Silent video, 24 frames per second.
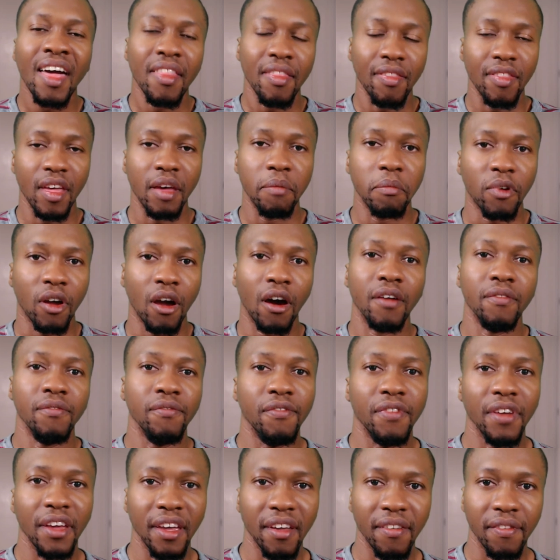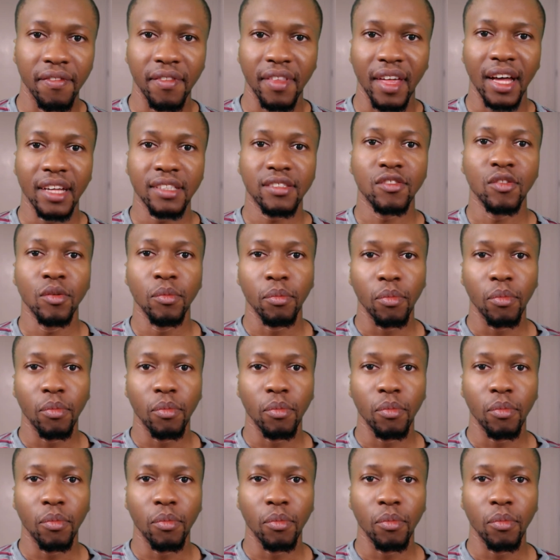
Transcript: them conveying that to